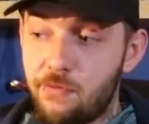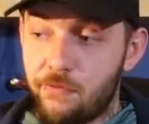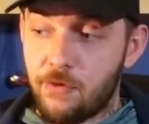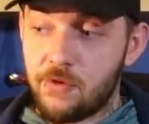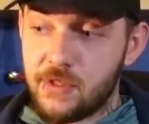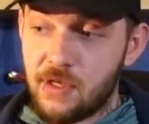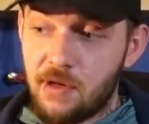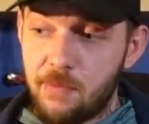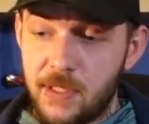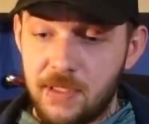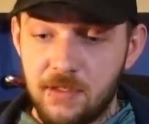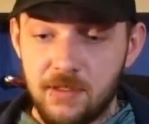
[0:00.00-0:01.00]
front side
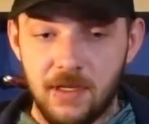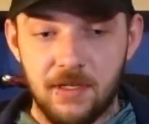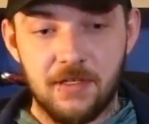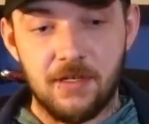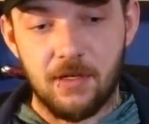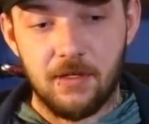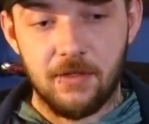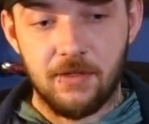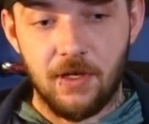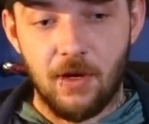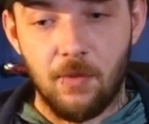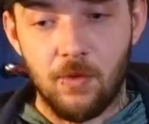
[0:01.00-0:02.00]
pieces, I decided
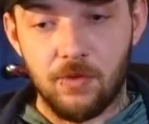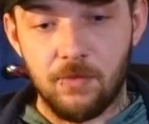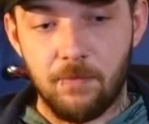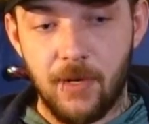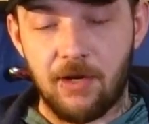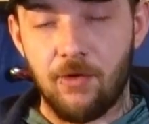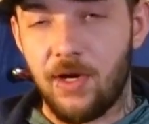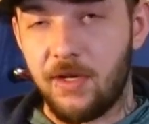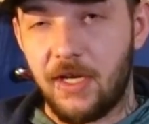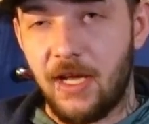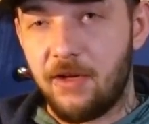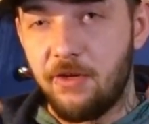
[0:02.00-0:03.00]
to go back around
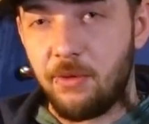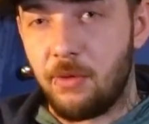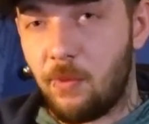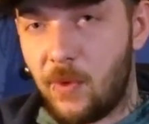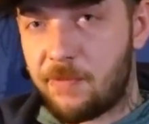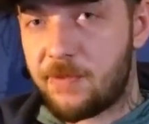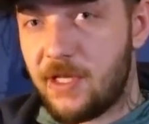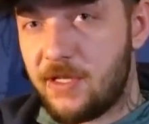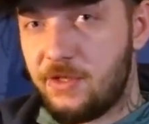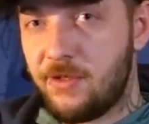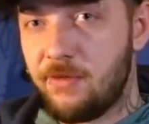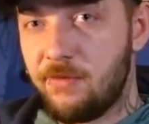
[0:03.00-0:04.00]
again and do a whip
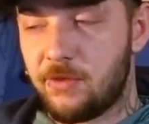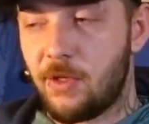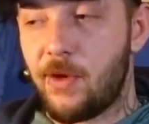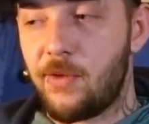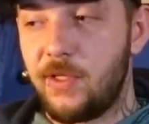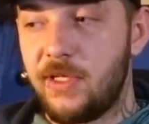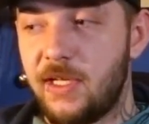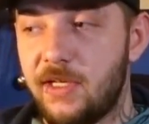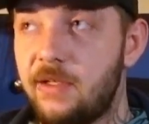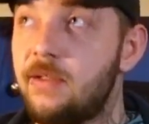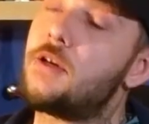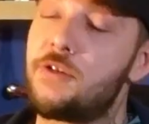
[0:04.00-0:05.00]
stitch. So I only
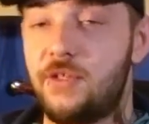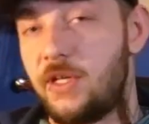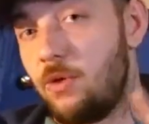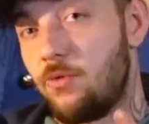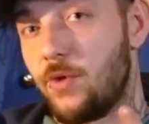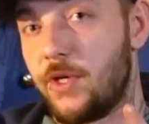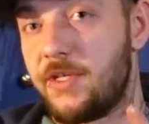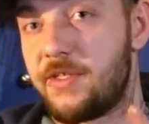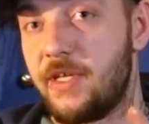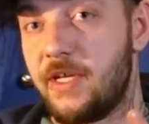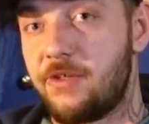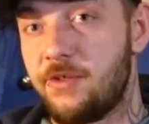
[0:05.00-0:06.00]
did a single running
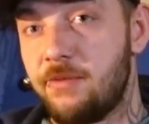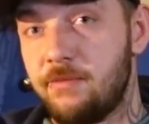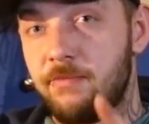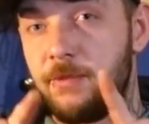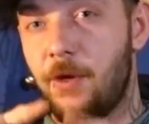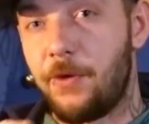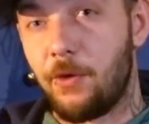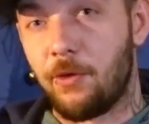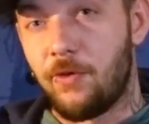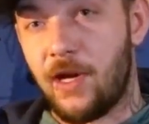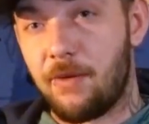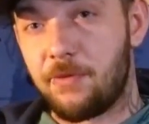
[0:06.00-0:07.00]
stitch going all
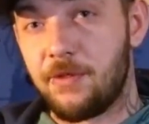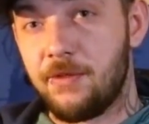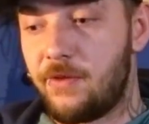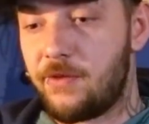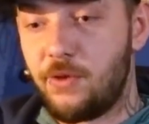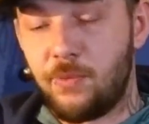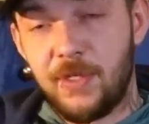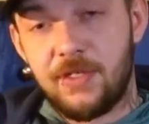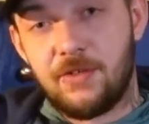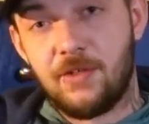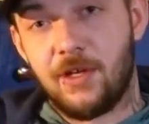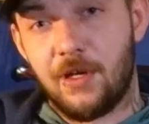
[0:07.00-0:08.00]
around the two
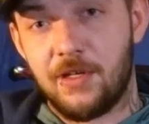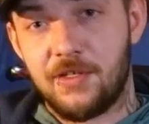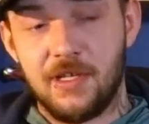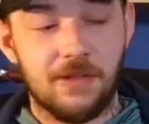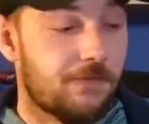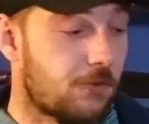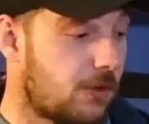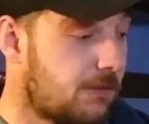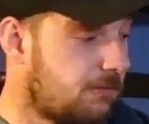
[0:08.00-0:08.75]
pieces that are going to sit at the front.